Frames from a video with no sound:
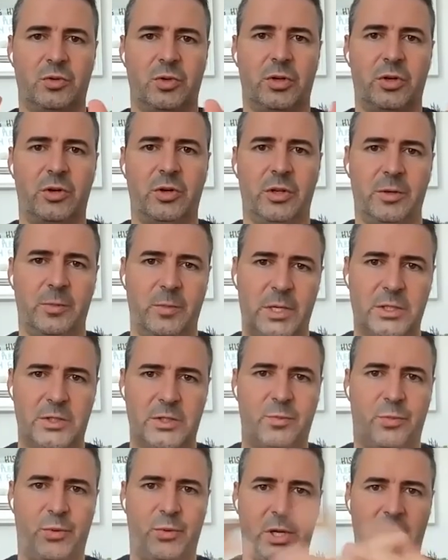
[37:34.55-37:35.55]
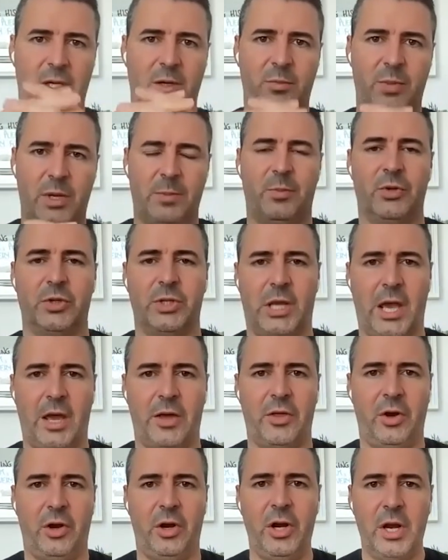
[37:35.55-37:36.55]
literally means bringing people
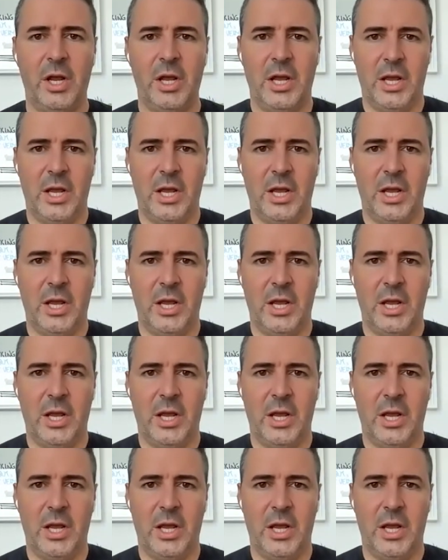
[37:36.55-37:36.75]
together